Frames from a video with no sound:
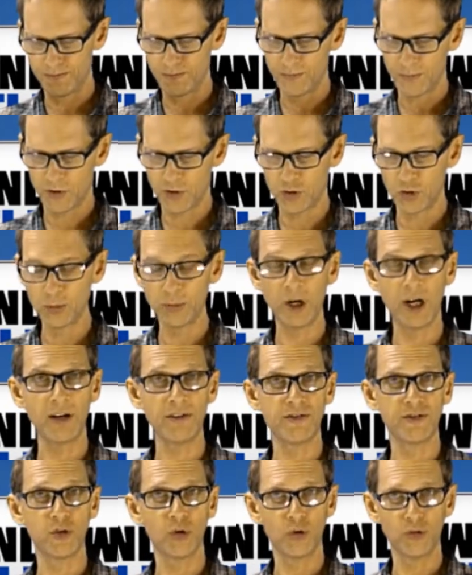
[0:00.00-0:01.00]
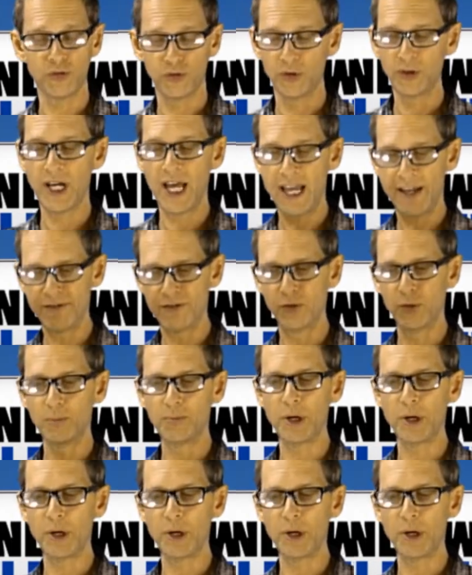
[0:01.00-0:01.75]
2x4-foot 8-foot